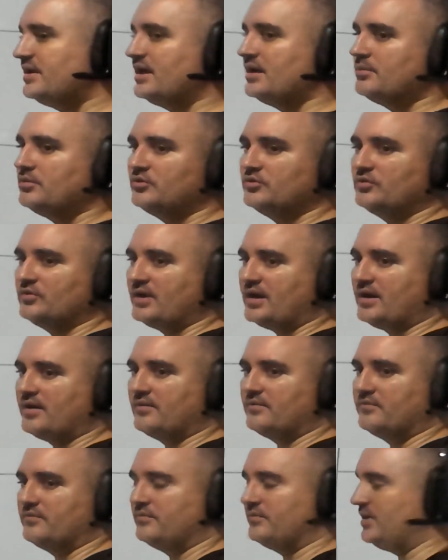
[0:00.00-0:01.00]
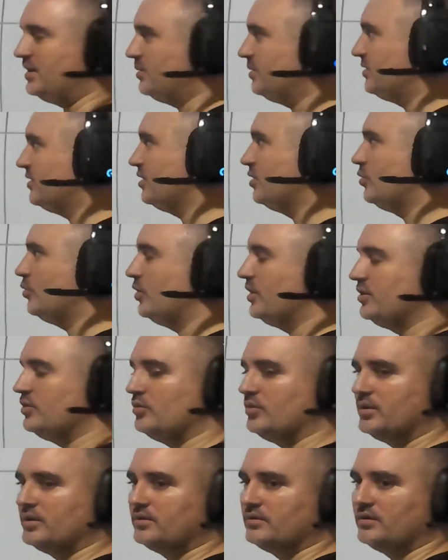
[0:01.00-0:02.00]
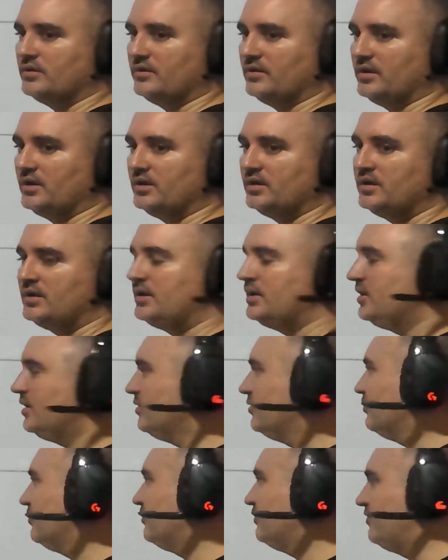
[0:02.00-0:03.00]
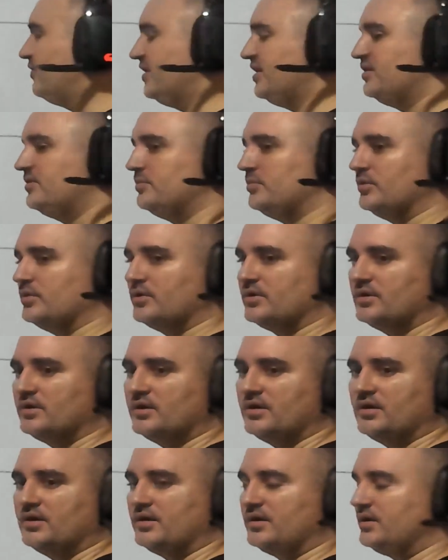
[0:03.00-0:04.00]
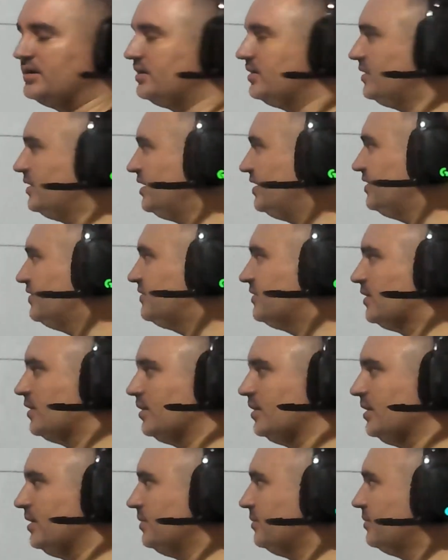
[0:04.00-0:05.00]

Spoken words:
able to have everything what you want. Facebook, Instagram,